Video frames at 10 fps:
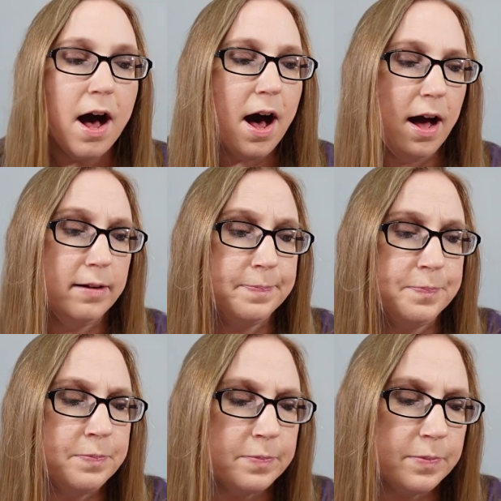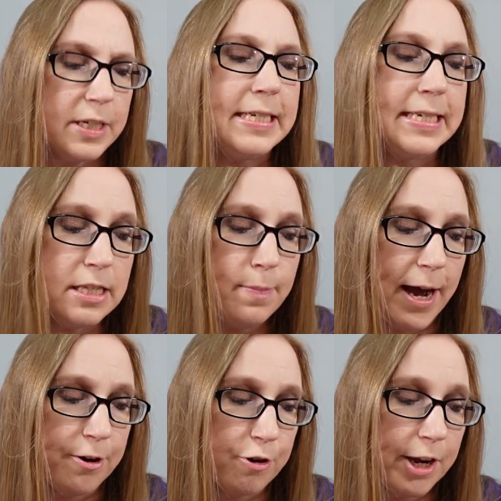Um, it needs a
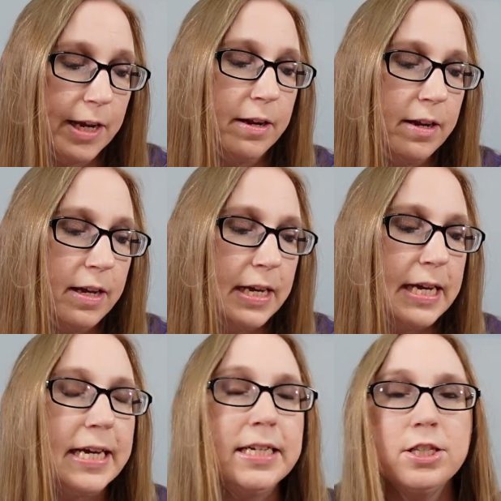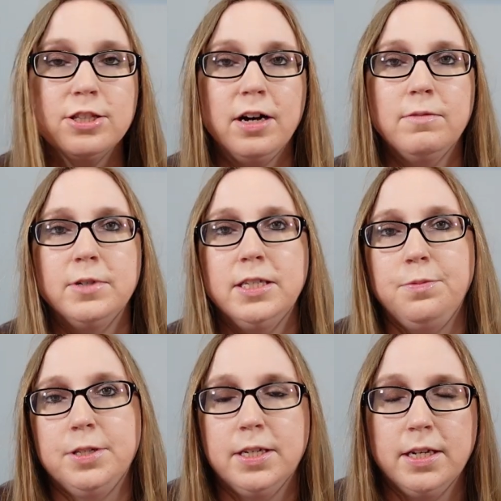battery. His thought was he
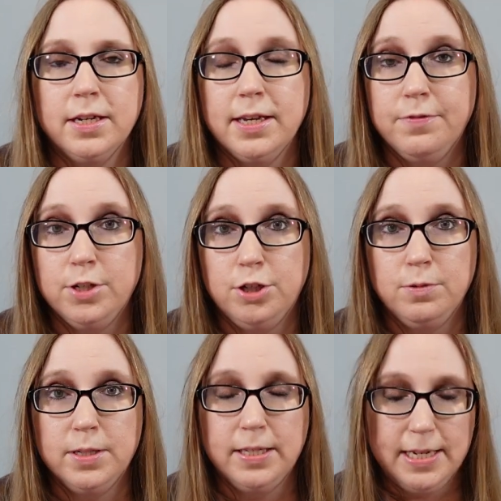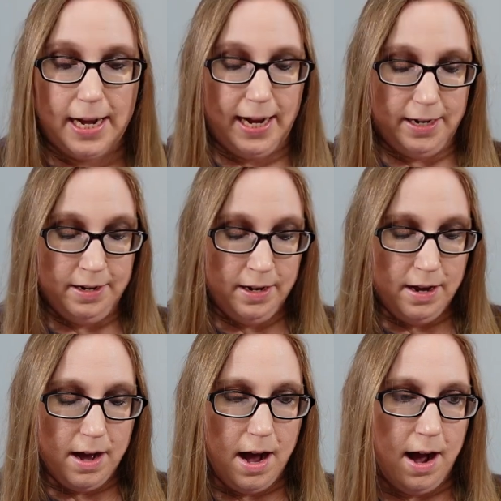was going to give it to his dad.
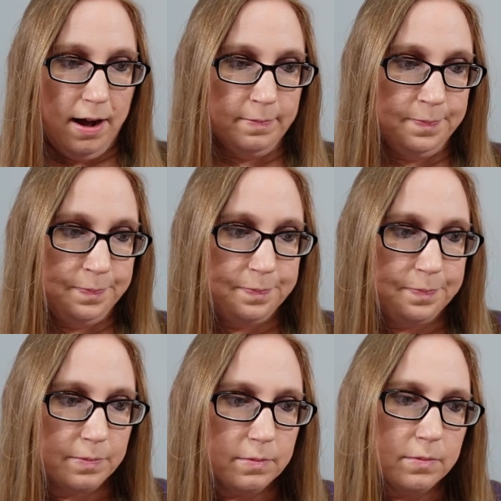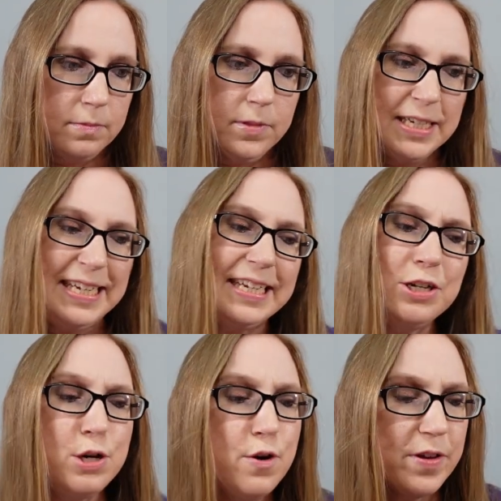Um, he didn't
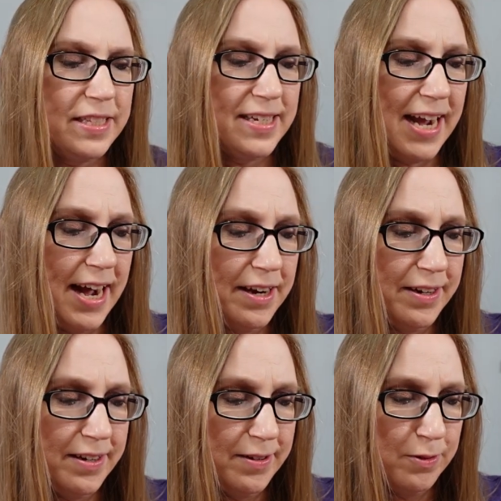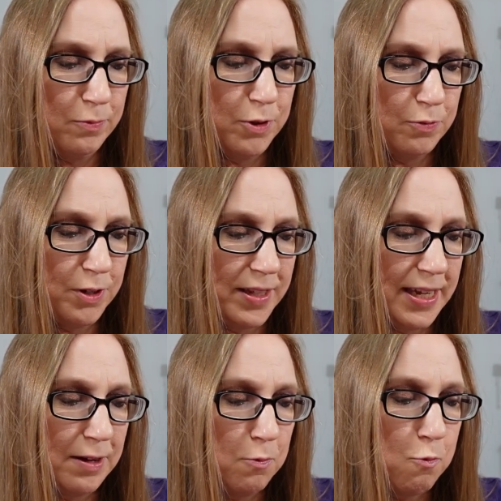know if his dad would
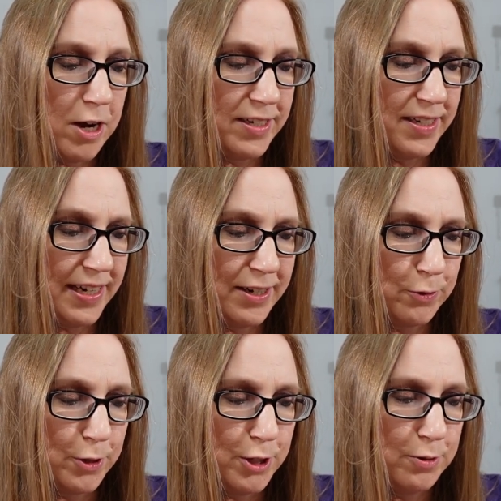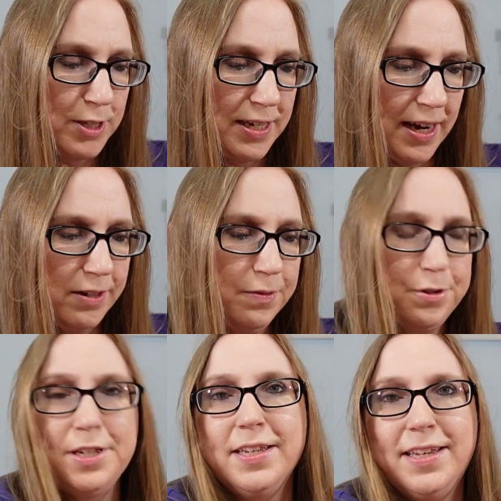really want it or use it. I don't
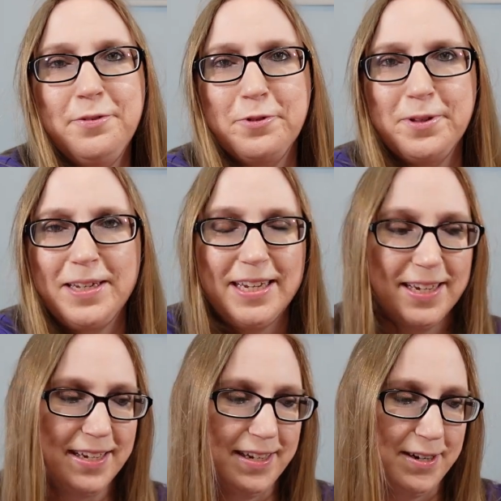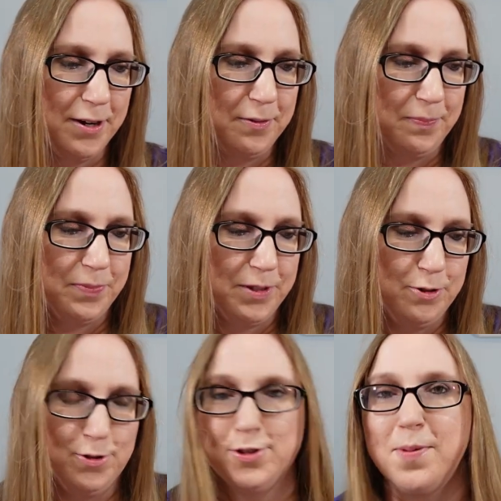think he really, you know,
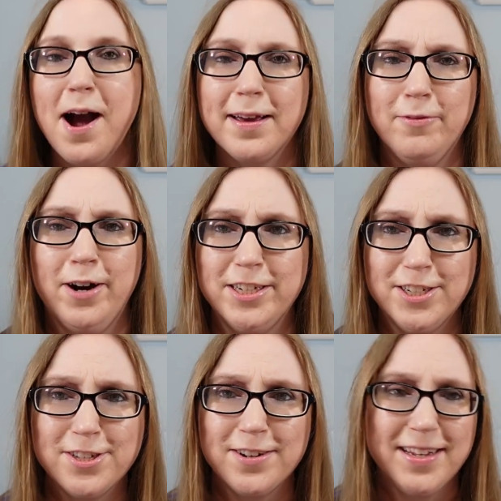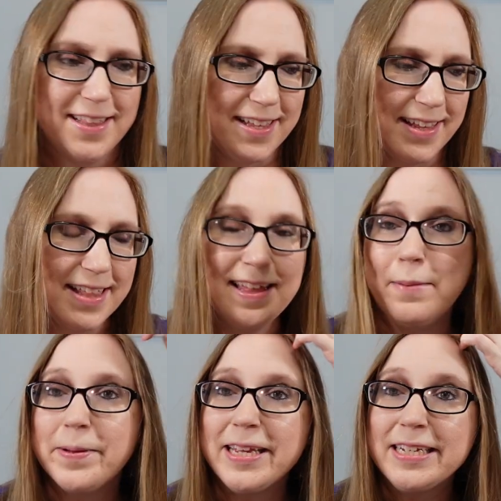uses pocket watches or anything like
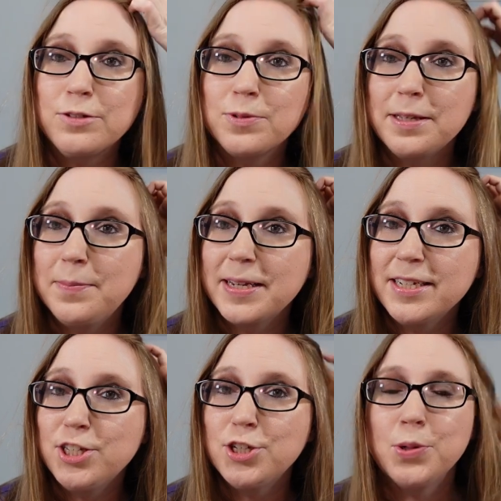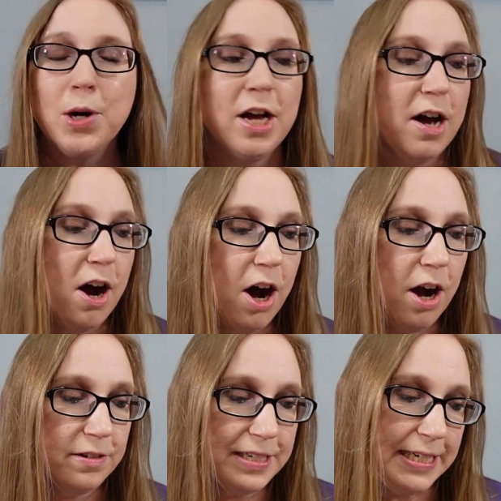that, but he is really big into
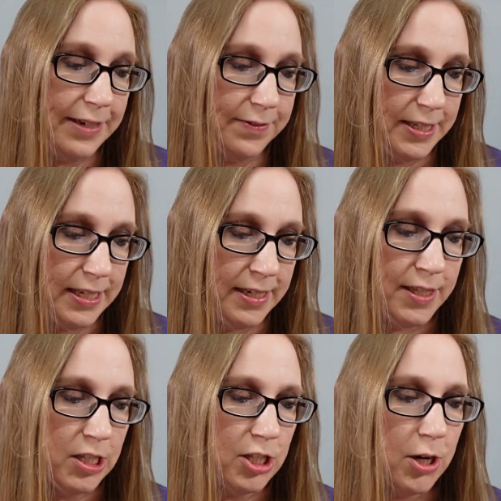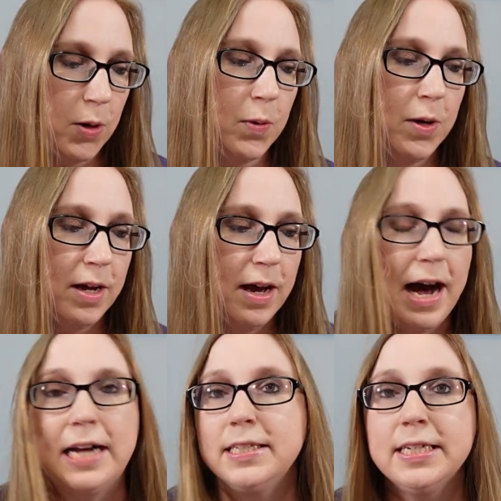Harley Davidson. So
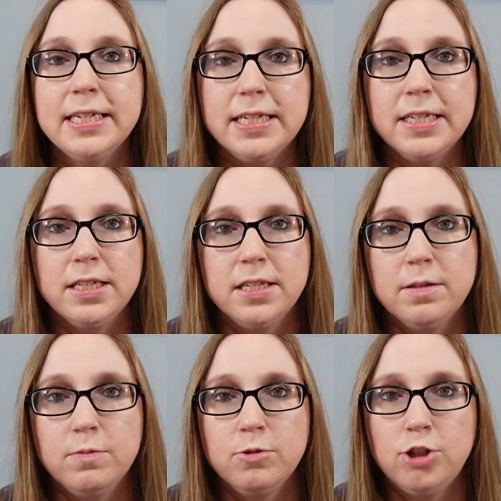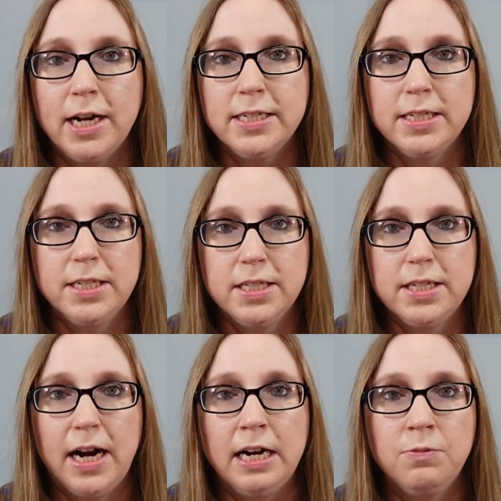I think he's trying to
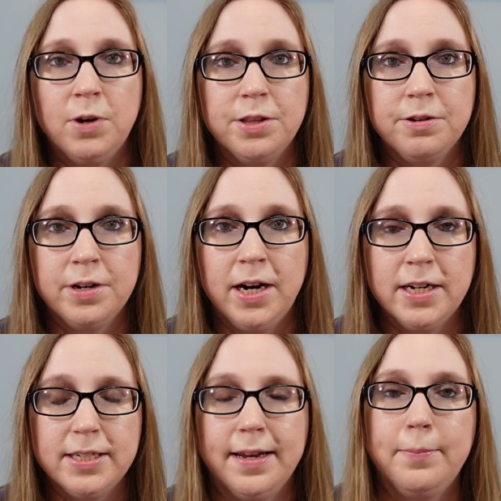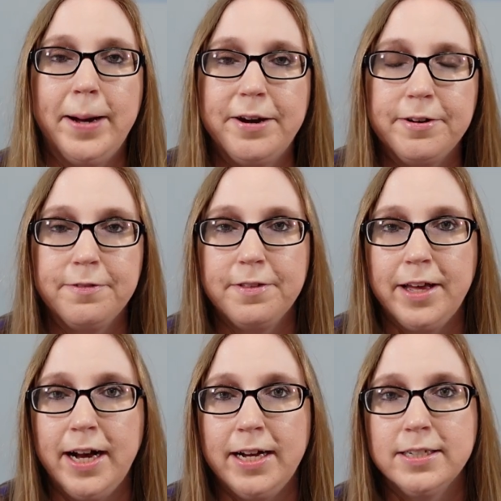decide whether or not to get a battery for
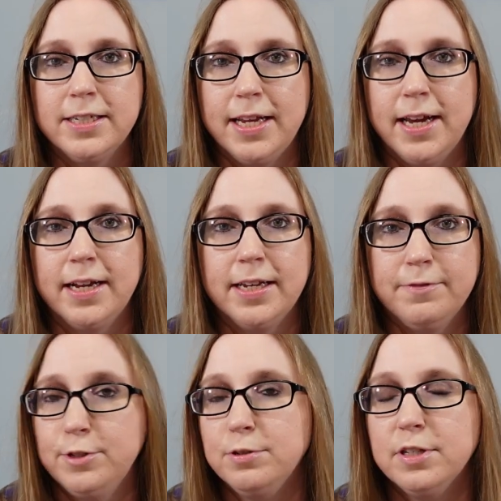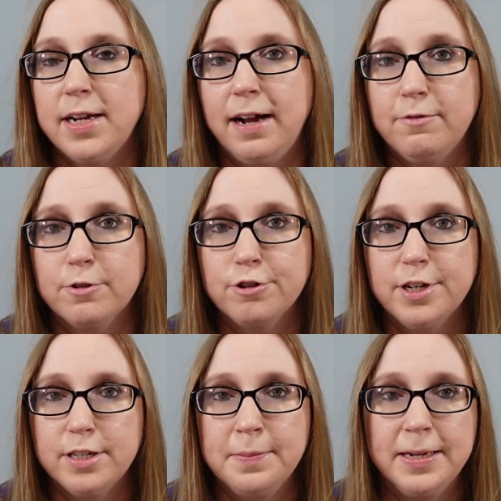that and give it to his dad for
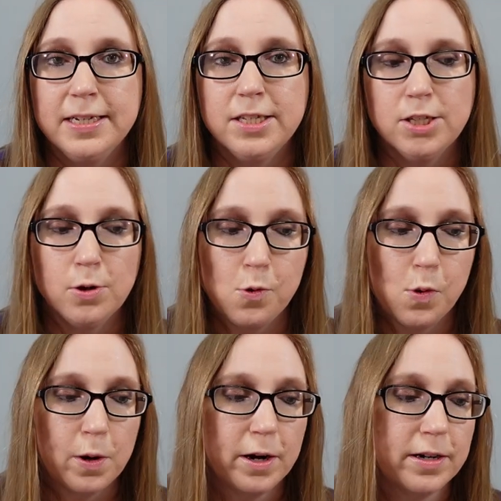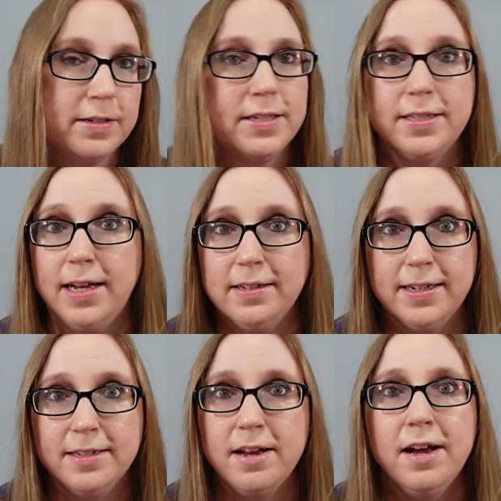Christmas or to sell
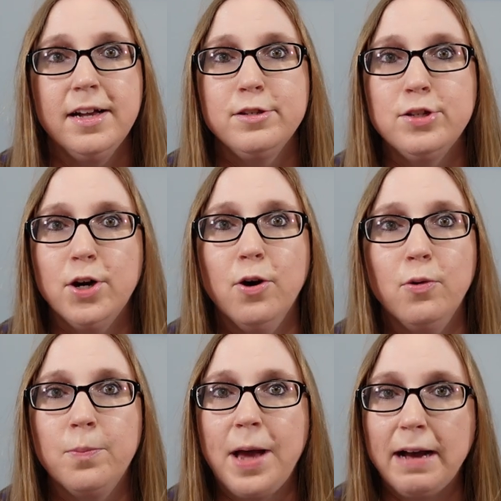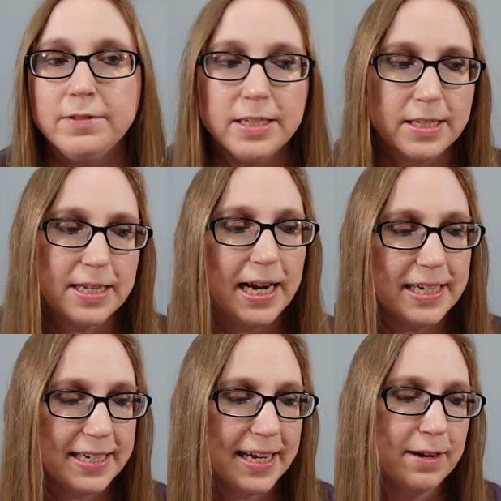it. So haven't
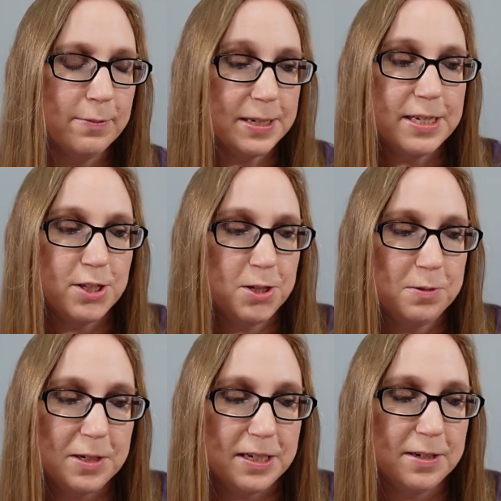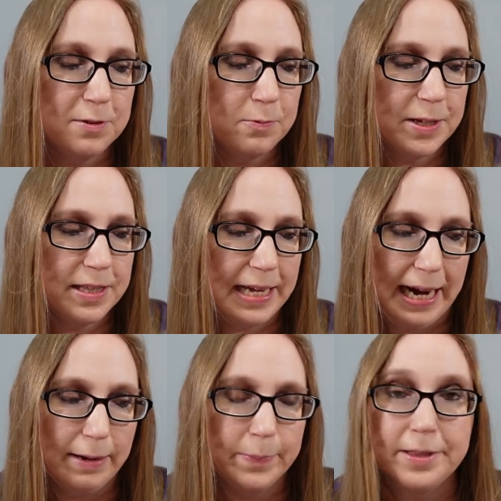decided yet what he's doing with
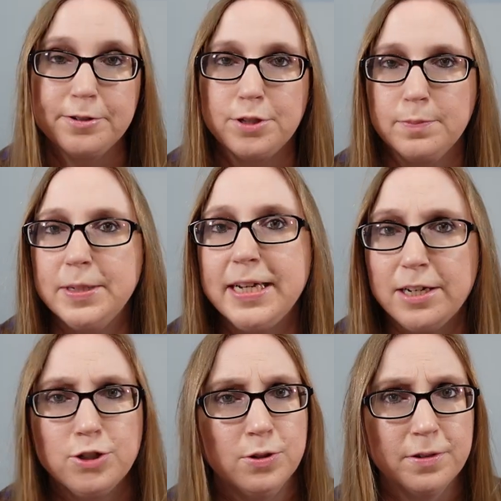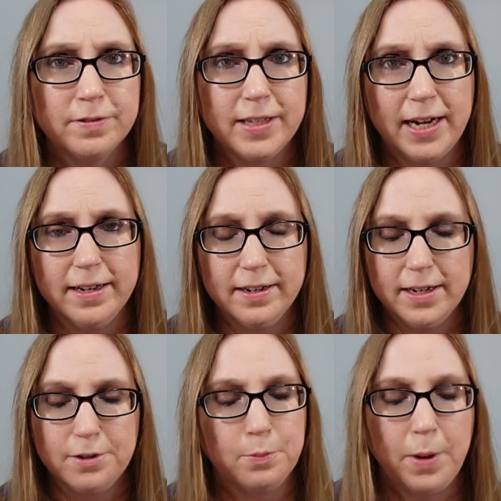that, but there's a potential that
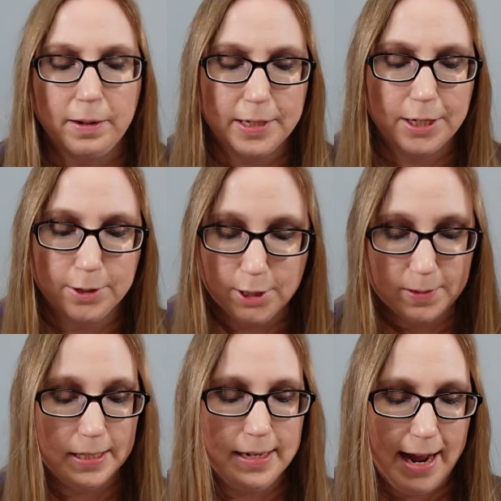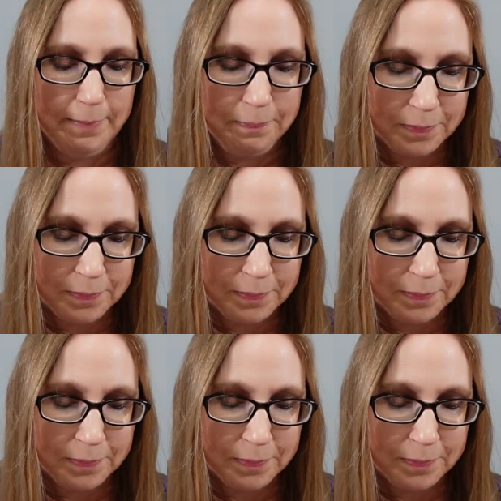it'll probably go to his dad.